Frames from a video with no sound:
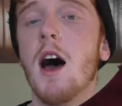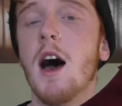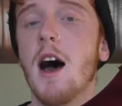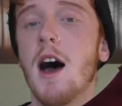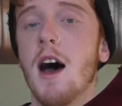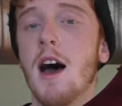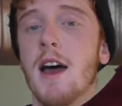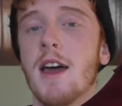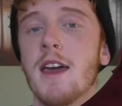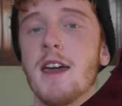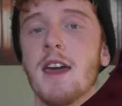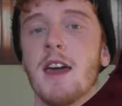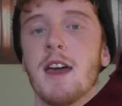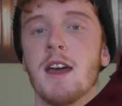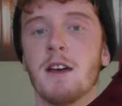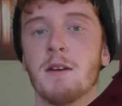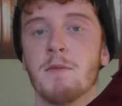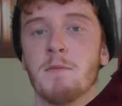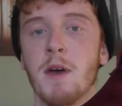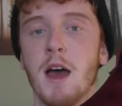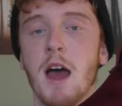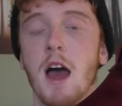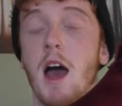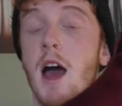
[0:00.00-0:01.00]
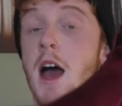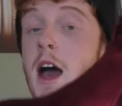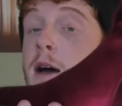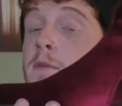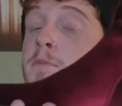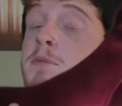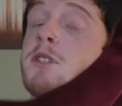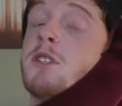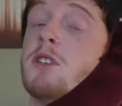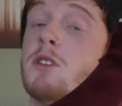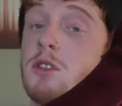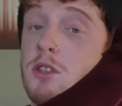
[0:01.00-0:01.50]
I am
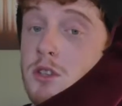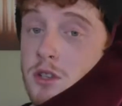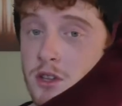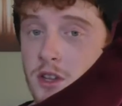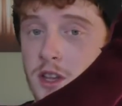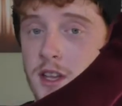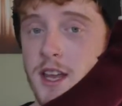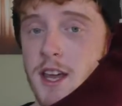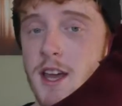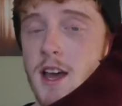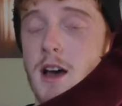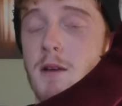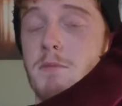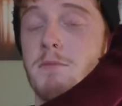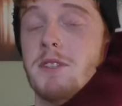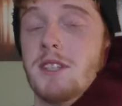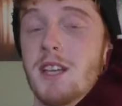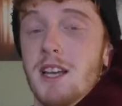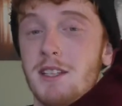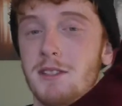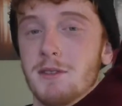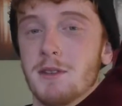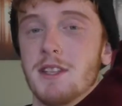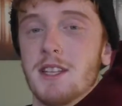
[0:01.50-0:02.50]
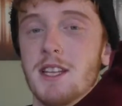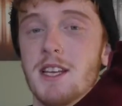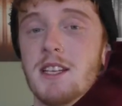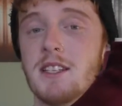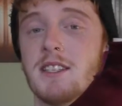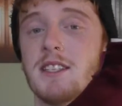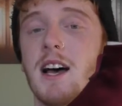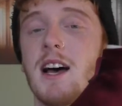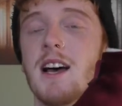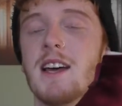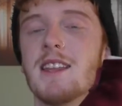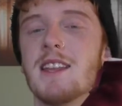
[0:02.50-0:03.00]
absolutely obsessed with
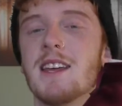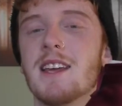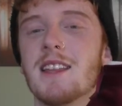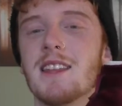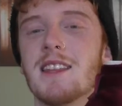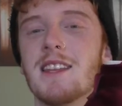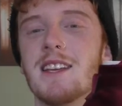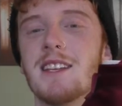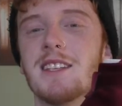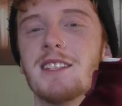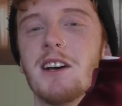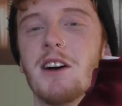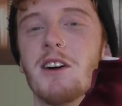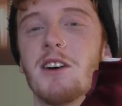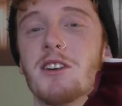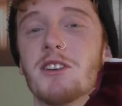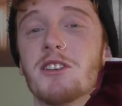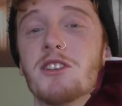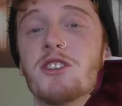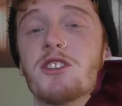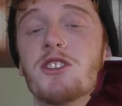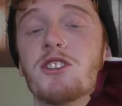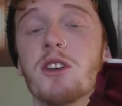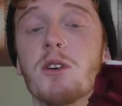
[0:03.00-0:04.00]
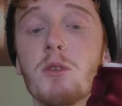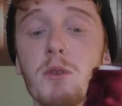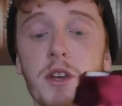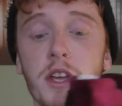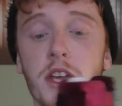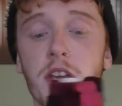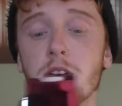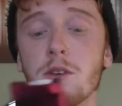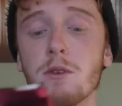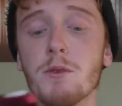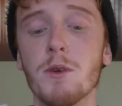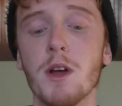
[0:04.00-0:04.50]
these. I think these are so
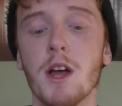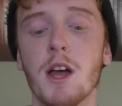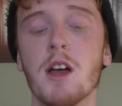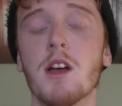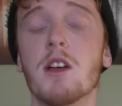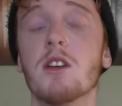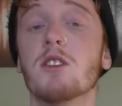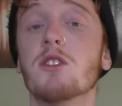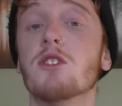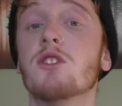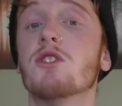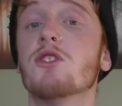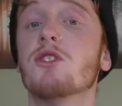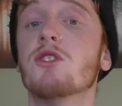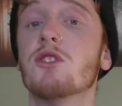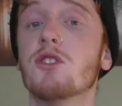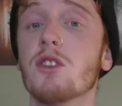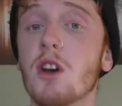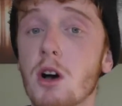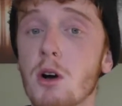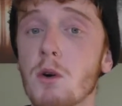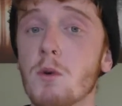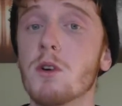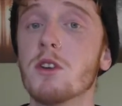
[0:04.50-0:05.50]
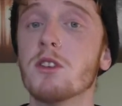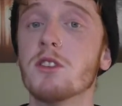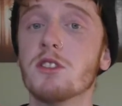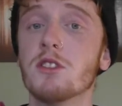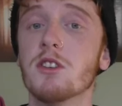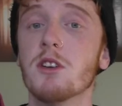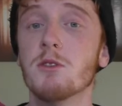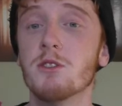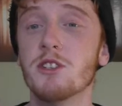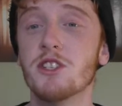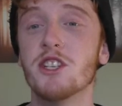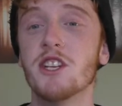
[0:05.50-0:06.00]
cute, so,
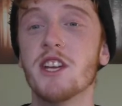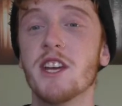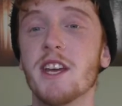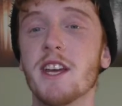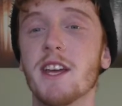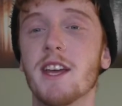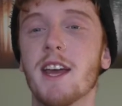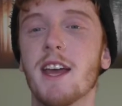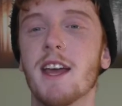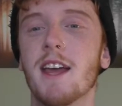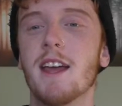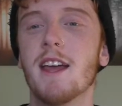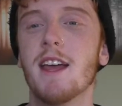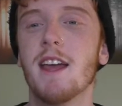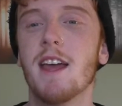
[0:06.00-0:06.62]
so chic,